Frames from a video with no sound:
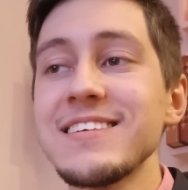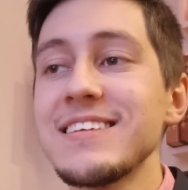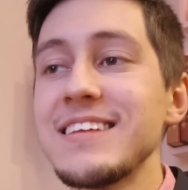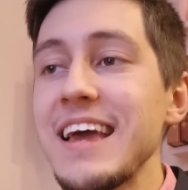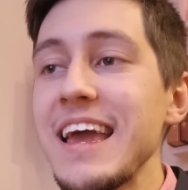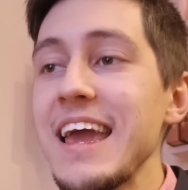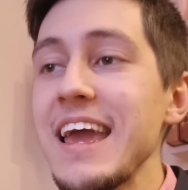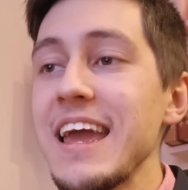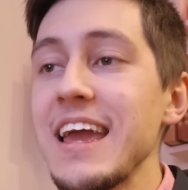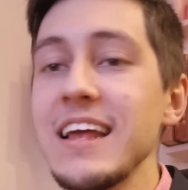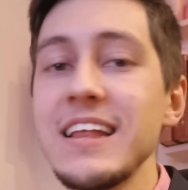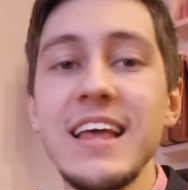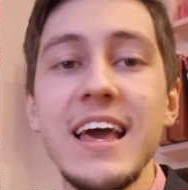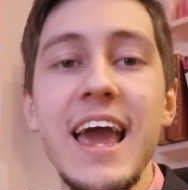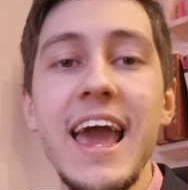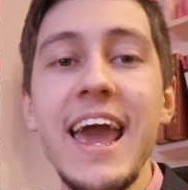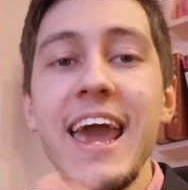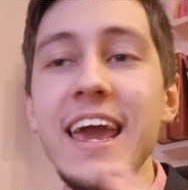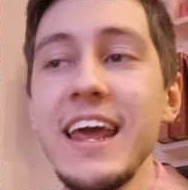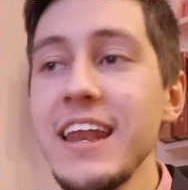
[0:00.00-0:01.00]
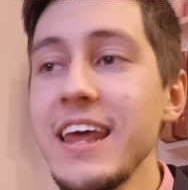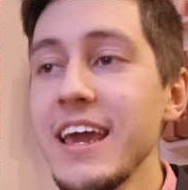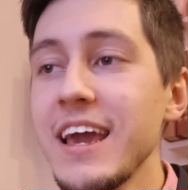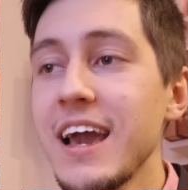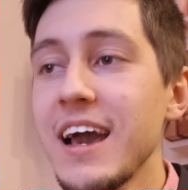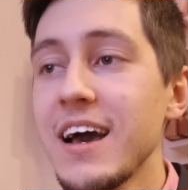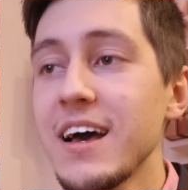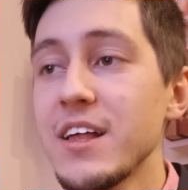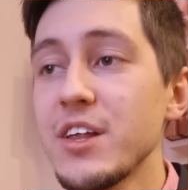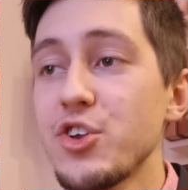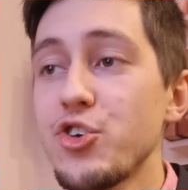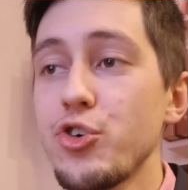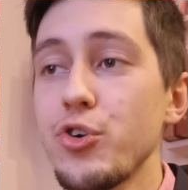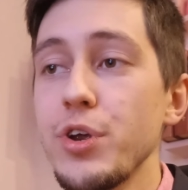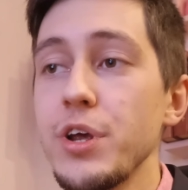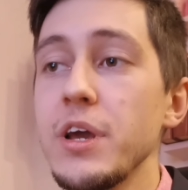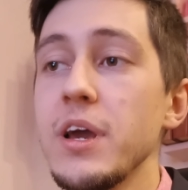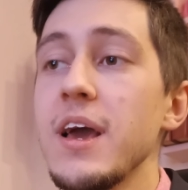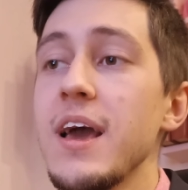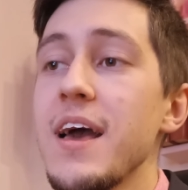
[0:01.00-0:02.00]
state, any
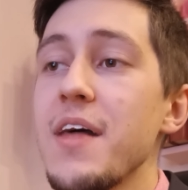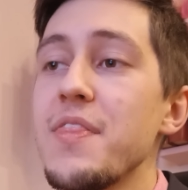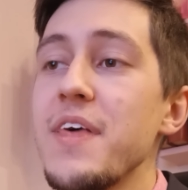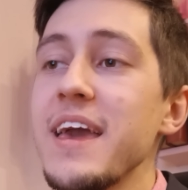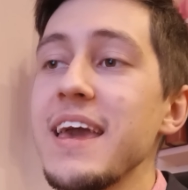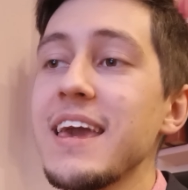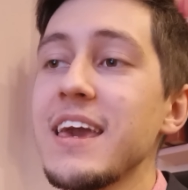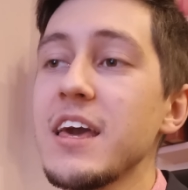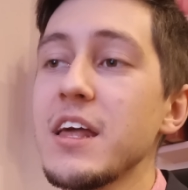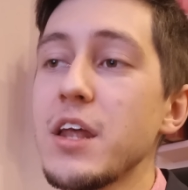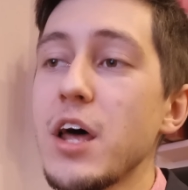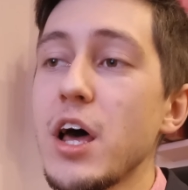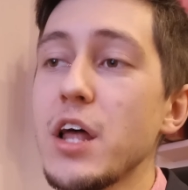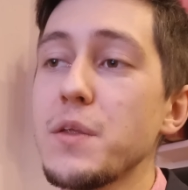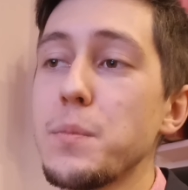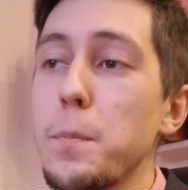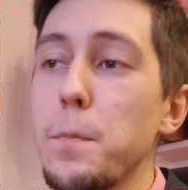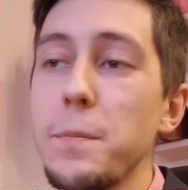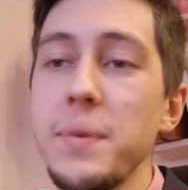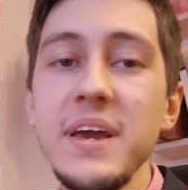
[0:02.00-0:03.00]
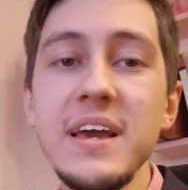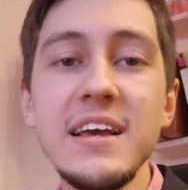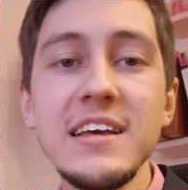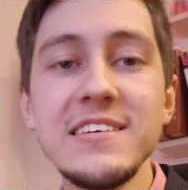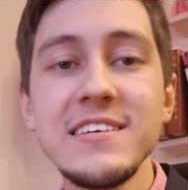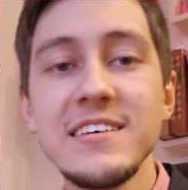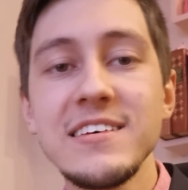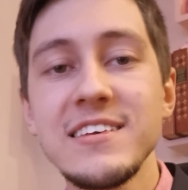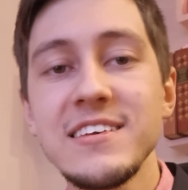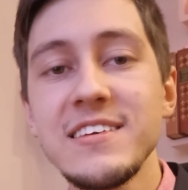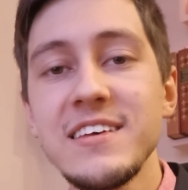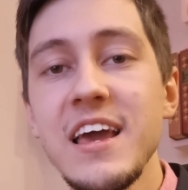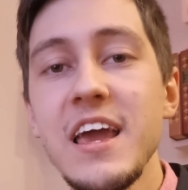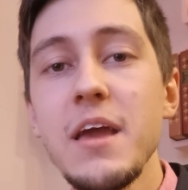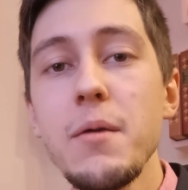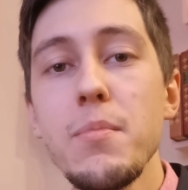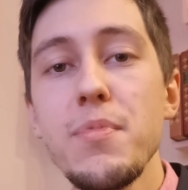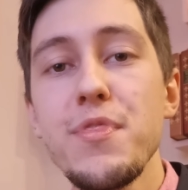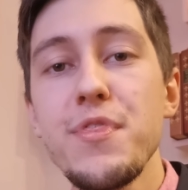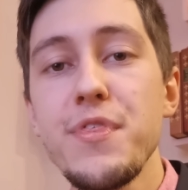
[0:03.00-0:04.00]
country. They cannot be the
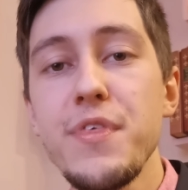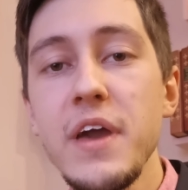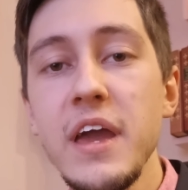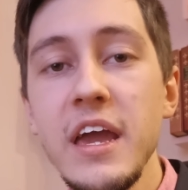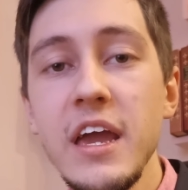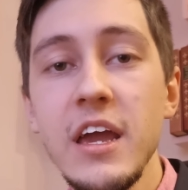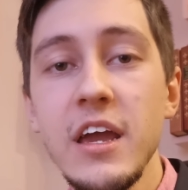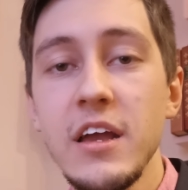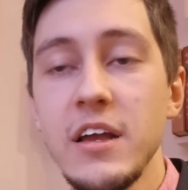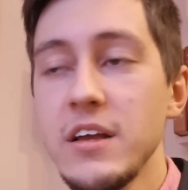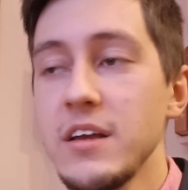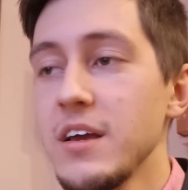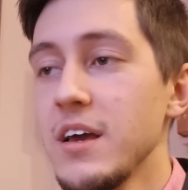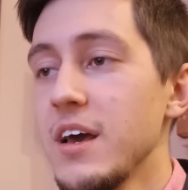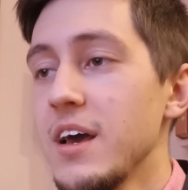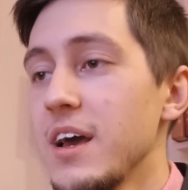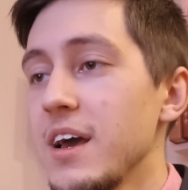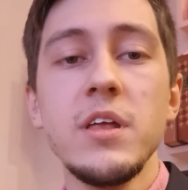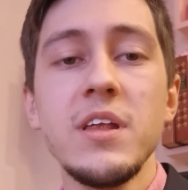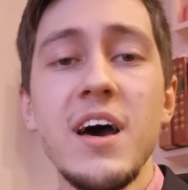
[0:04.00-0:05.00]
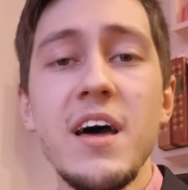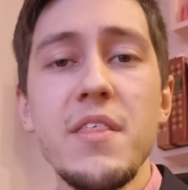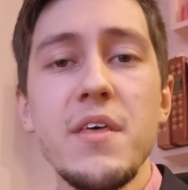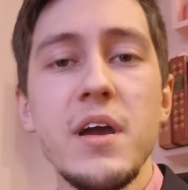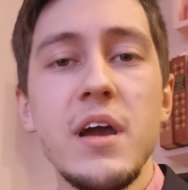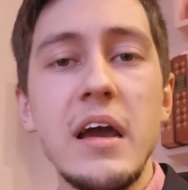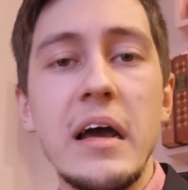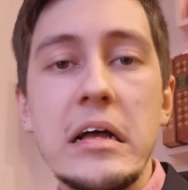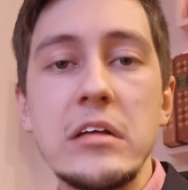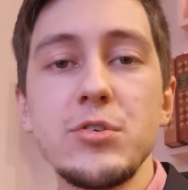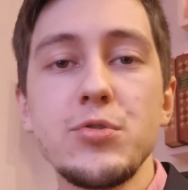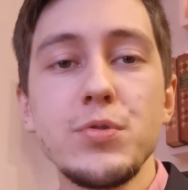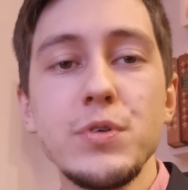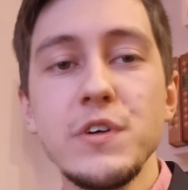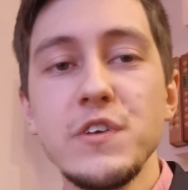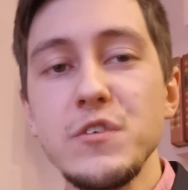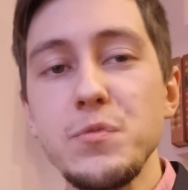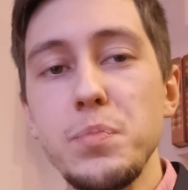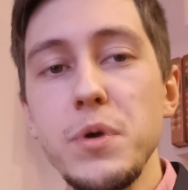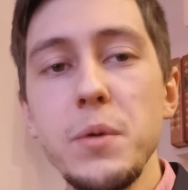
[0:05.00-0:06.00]
same thing. In other
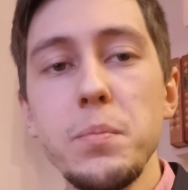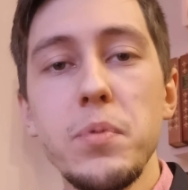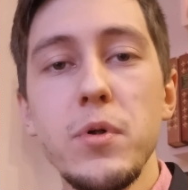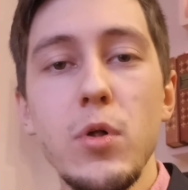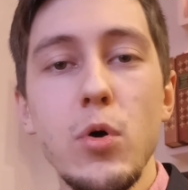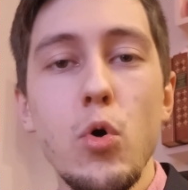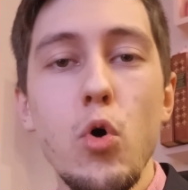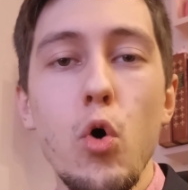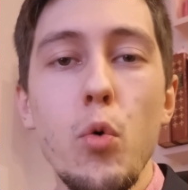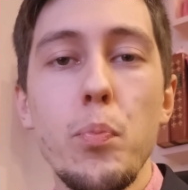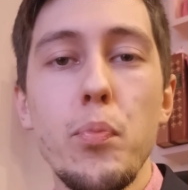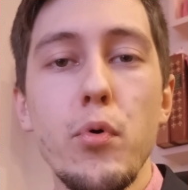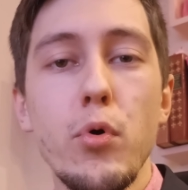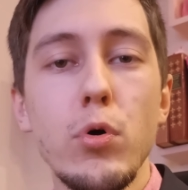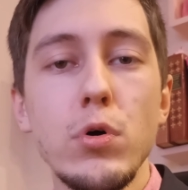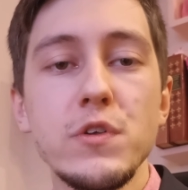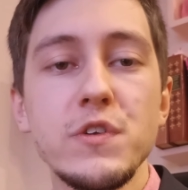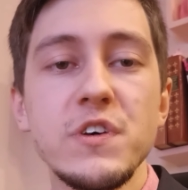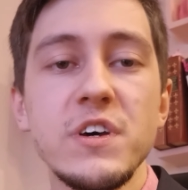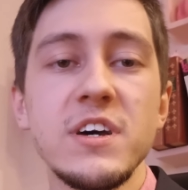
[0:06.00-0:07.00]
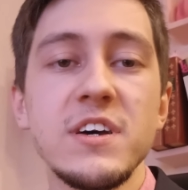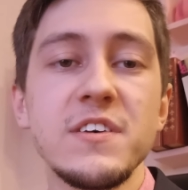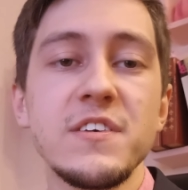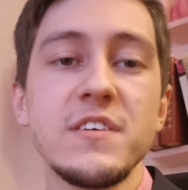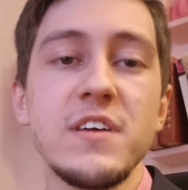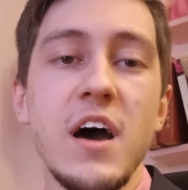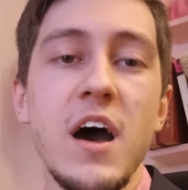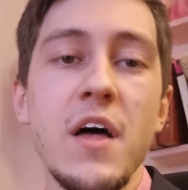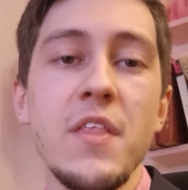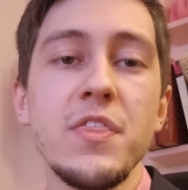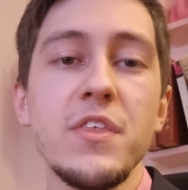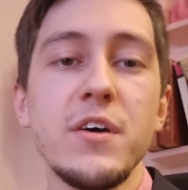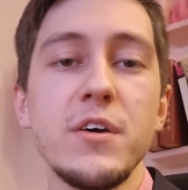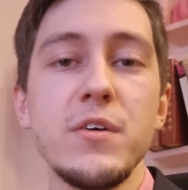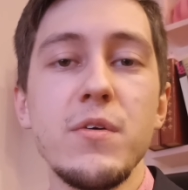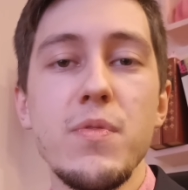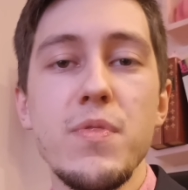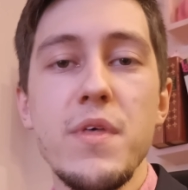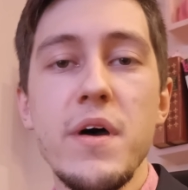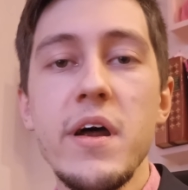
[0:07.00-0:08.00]
countries, people go protest
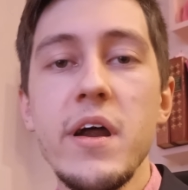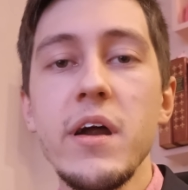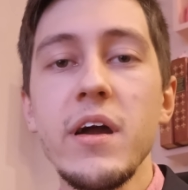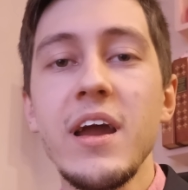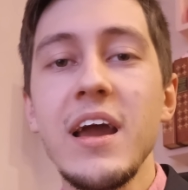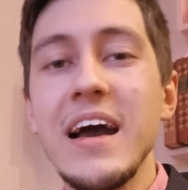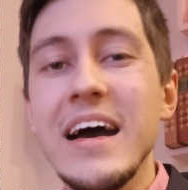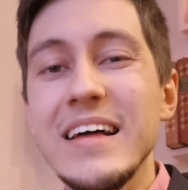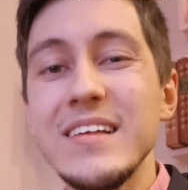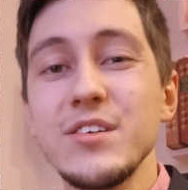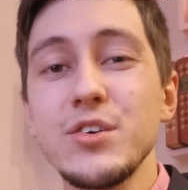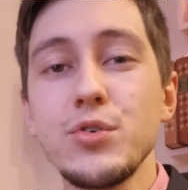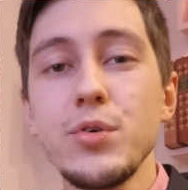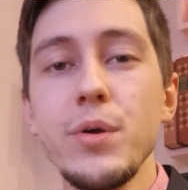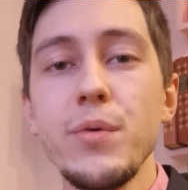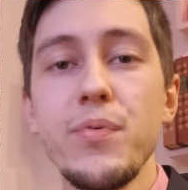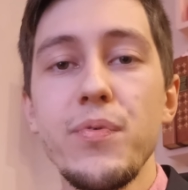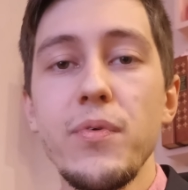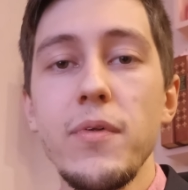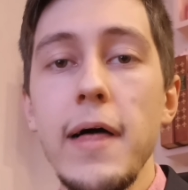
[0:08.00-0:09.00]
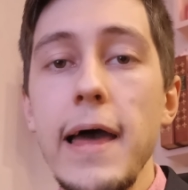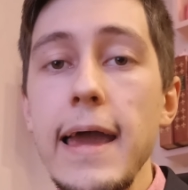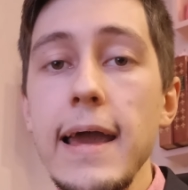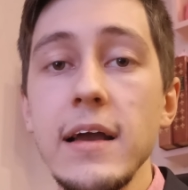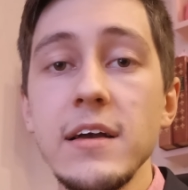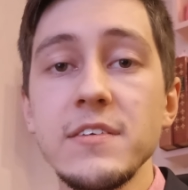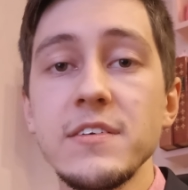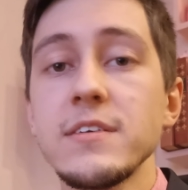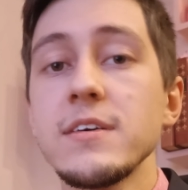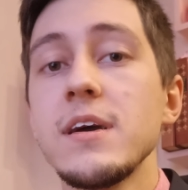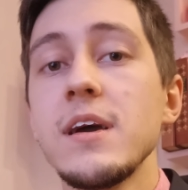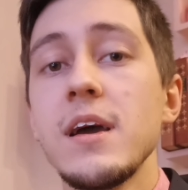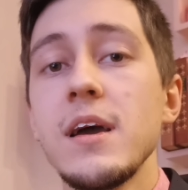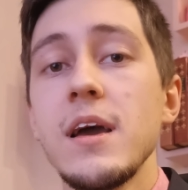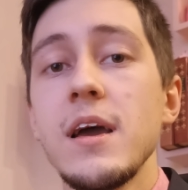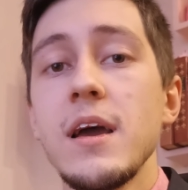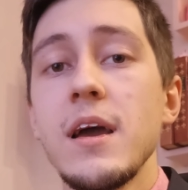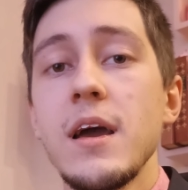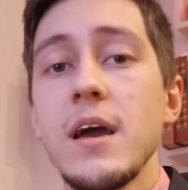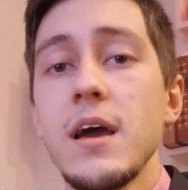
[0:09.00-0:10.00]
under their country flags.
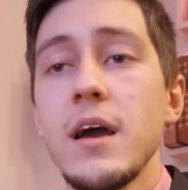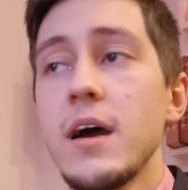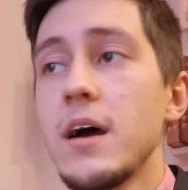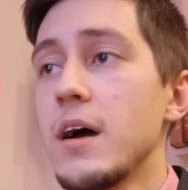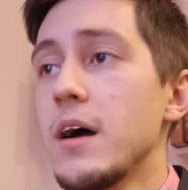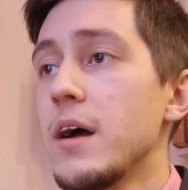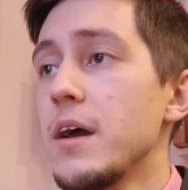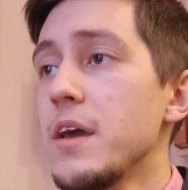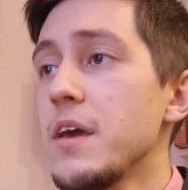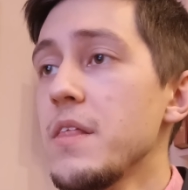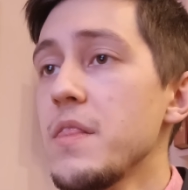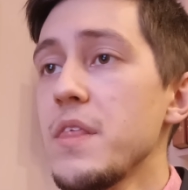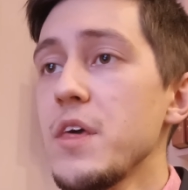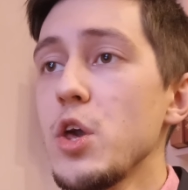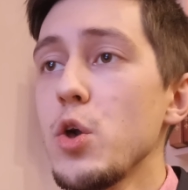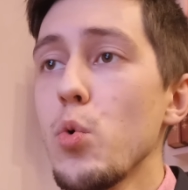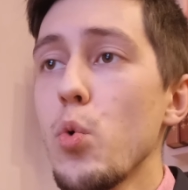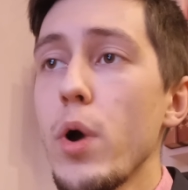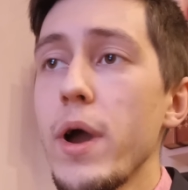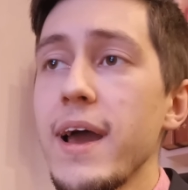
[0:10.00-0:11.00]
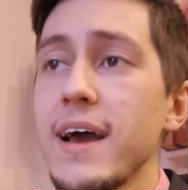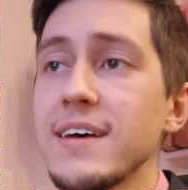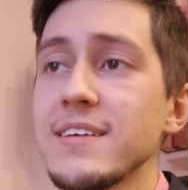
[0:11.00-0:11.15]
Uh, in the U